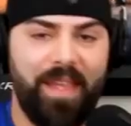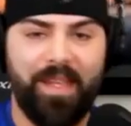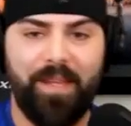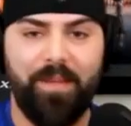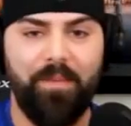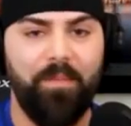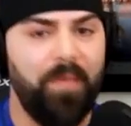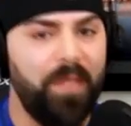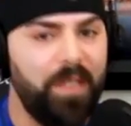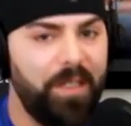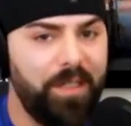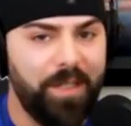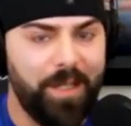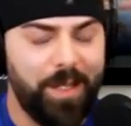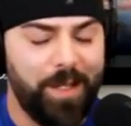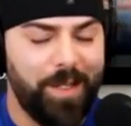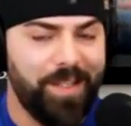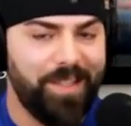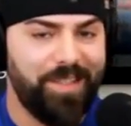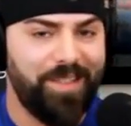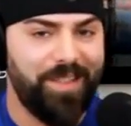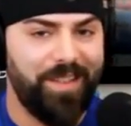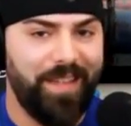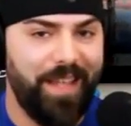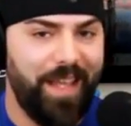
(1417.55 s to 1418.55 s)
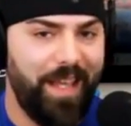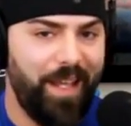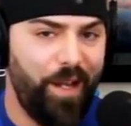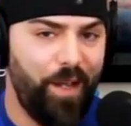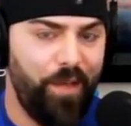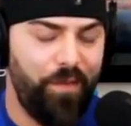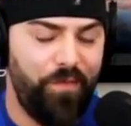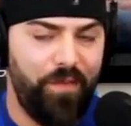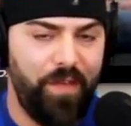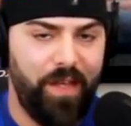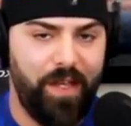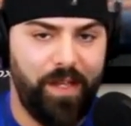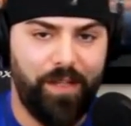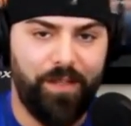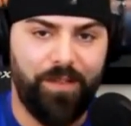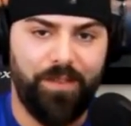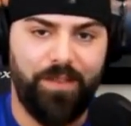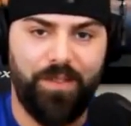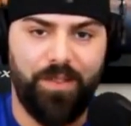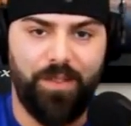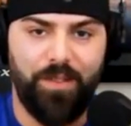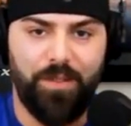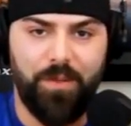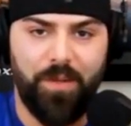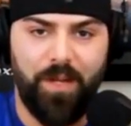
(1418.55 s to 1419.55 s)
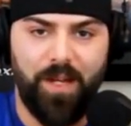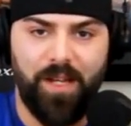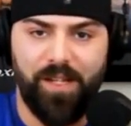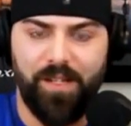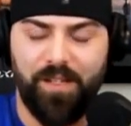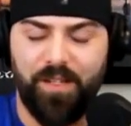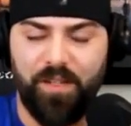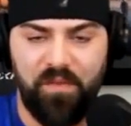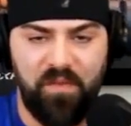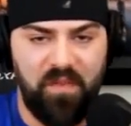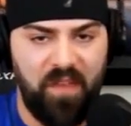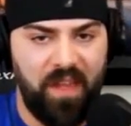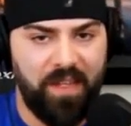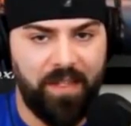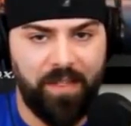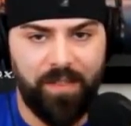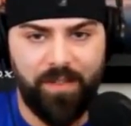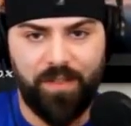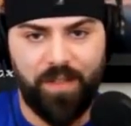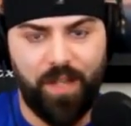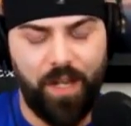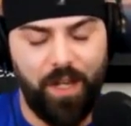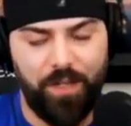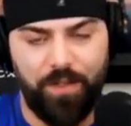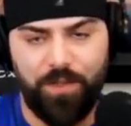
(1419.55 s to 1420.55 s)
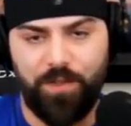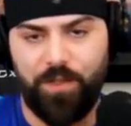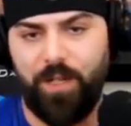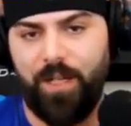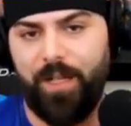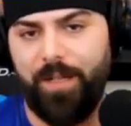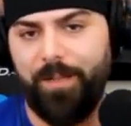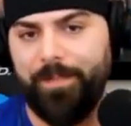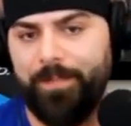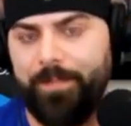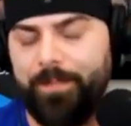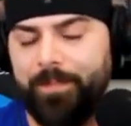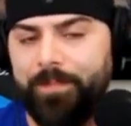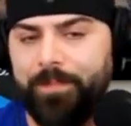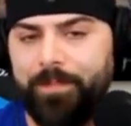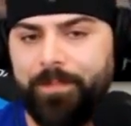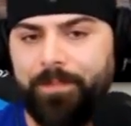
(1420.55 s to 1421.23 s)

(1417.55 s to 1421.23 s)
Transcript: making millions in the NFL to defend his country.